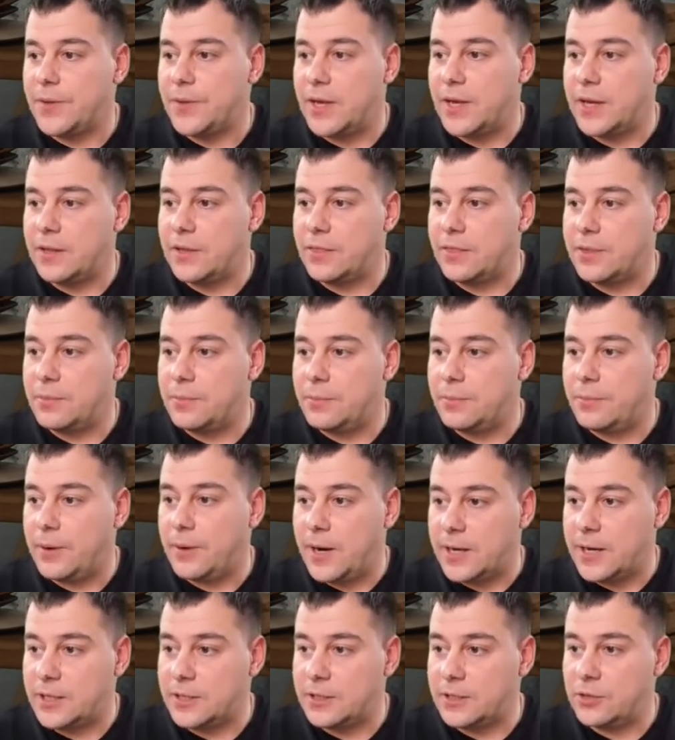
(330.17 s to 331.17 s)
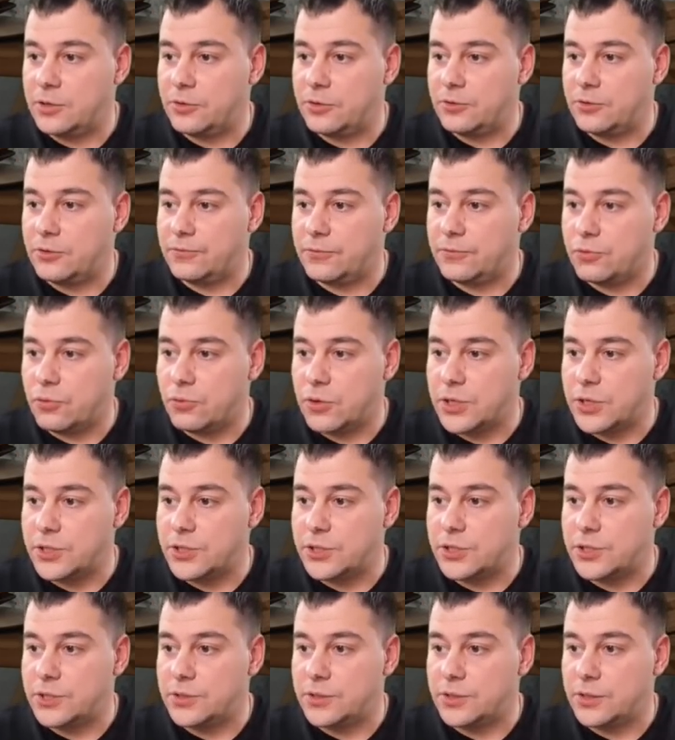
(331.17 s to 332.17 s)
And the button, of
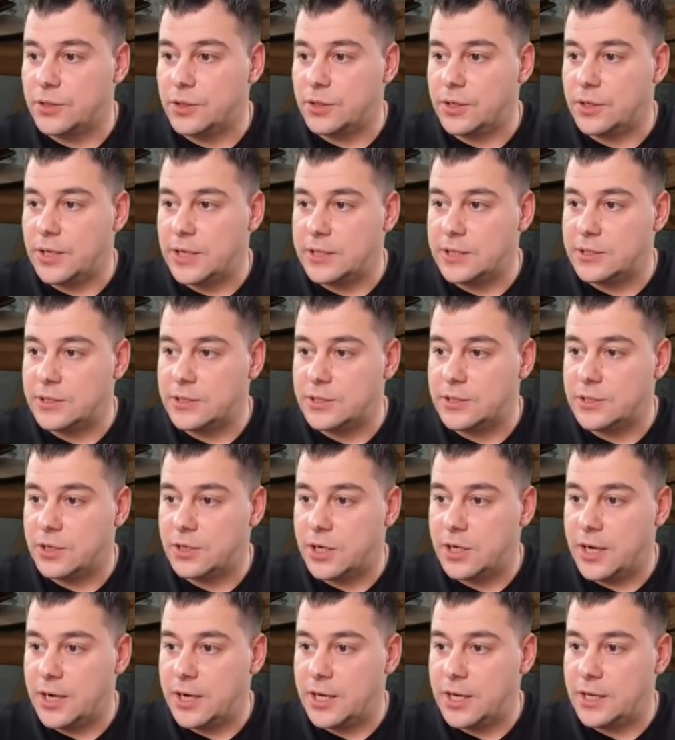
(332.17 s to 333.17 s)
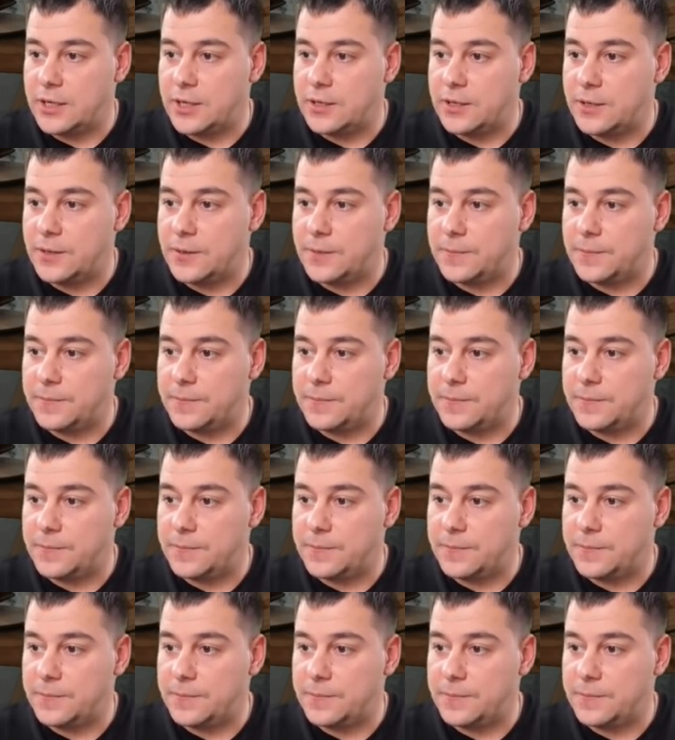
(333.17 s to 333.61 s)
course, get started.